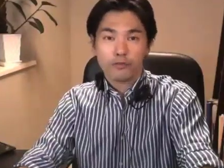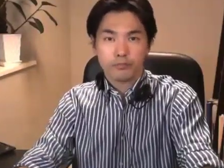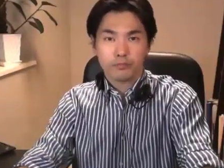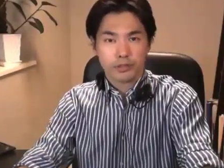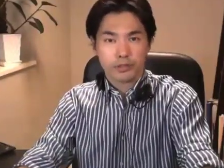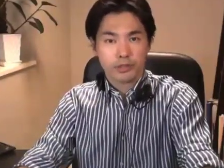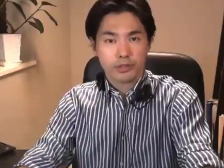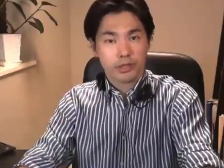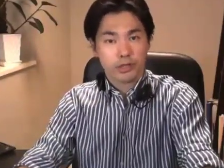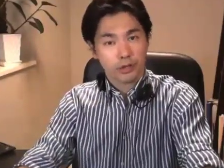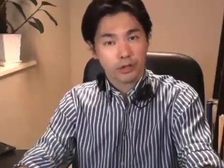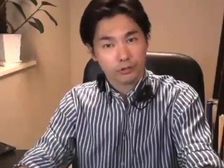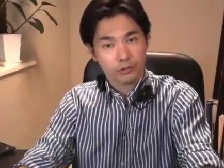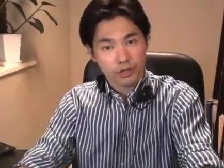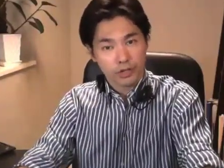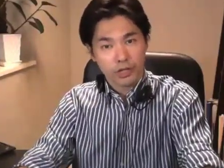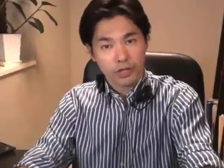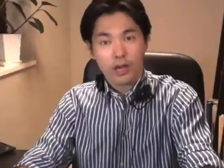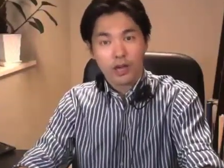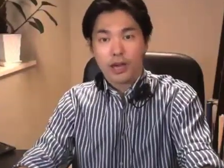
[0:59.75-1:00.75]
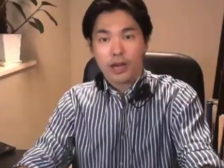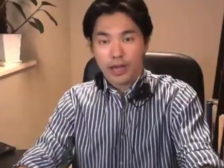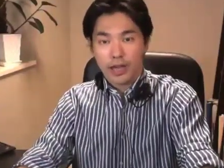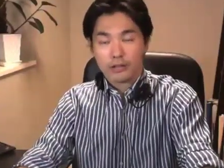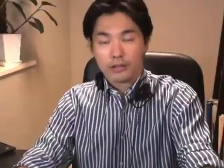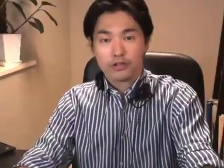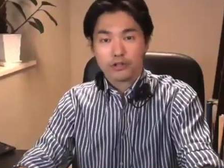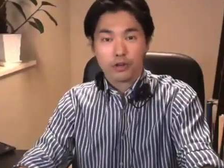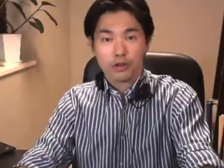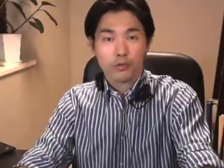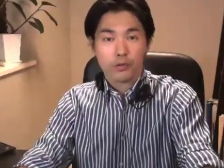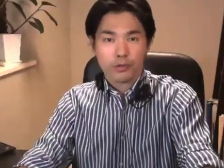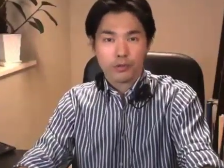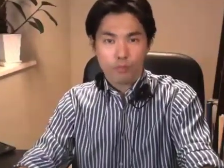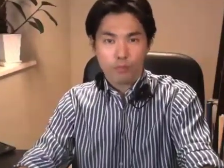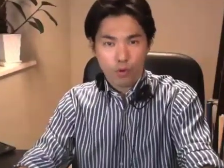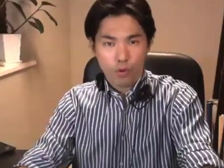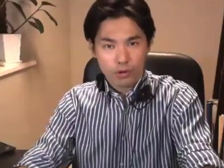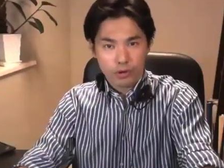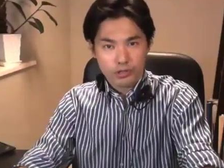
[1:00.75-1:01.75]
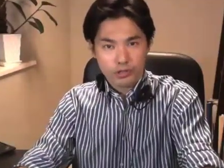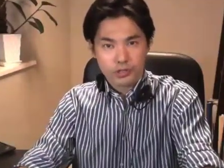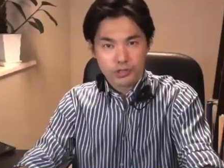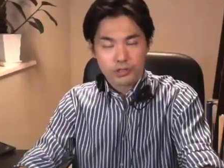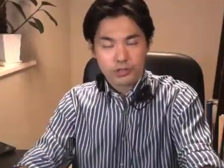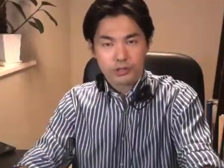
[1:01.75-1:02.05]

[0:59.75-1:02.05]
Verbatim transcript: plead guilty and show remorse.